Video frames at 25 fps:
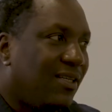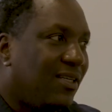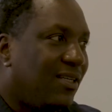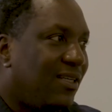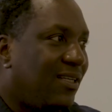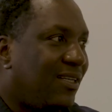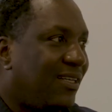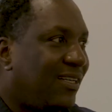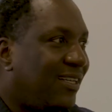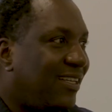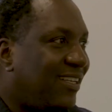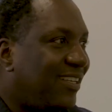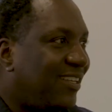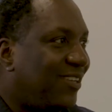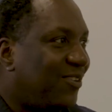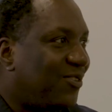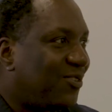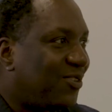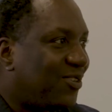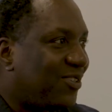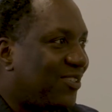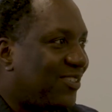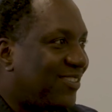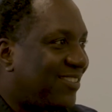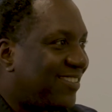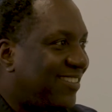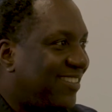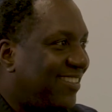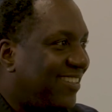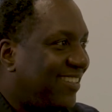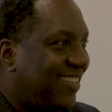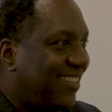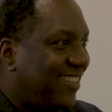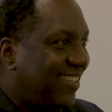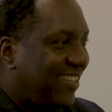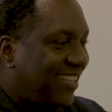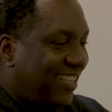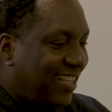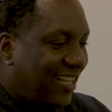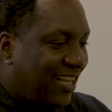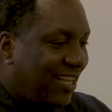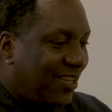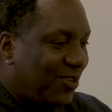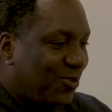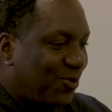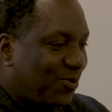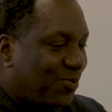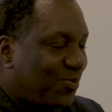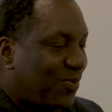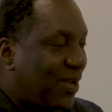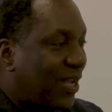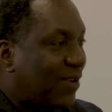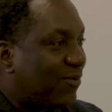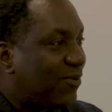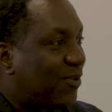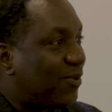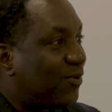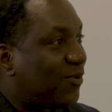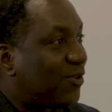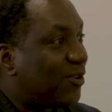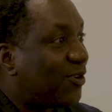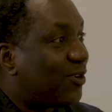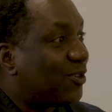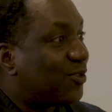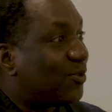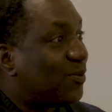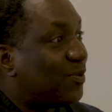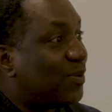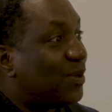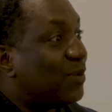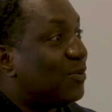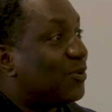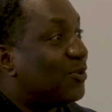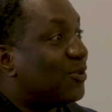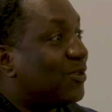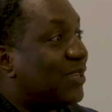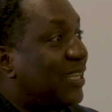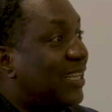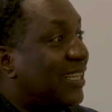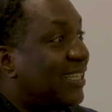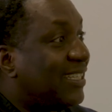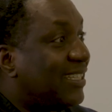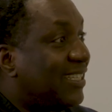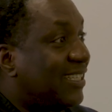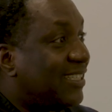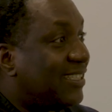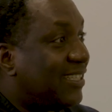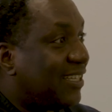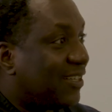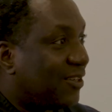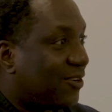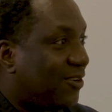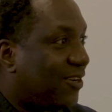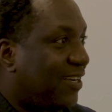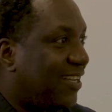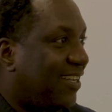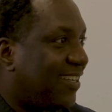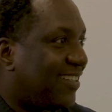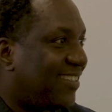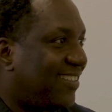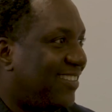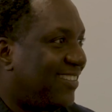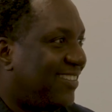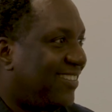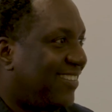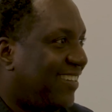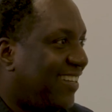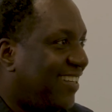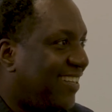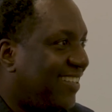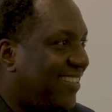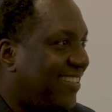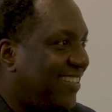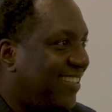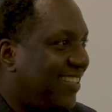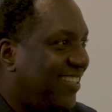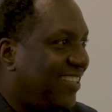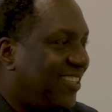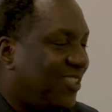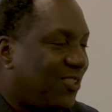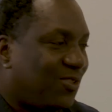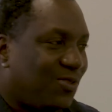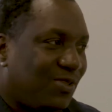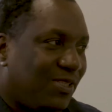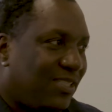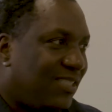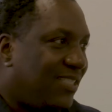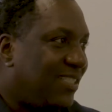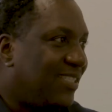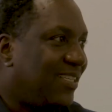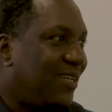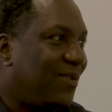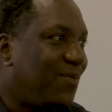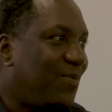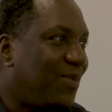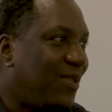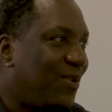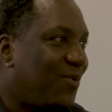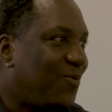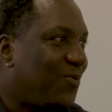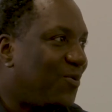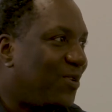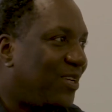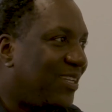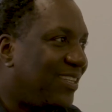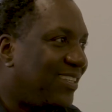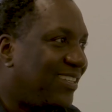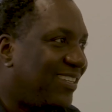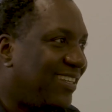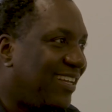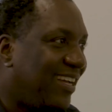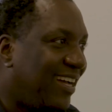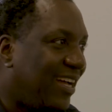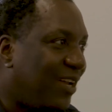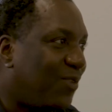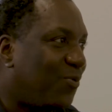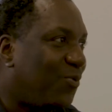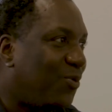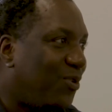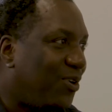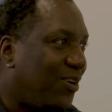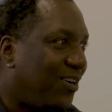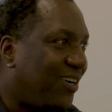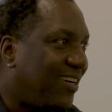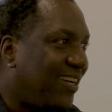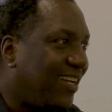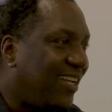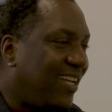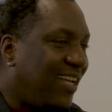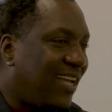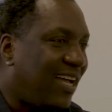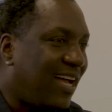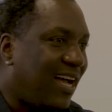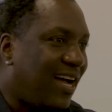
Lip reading: It gives us a little platform for us to be able to engage and connect, right? So it's the same thing with at work.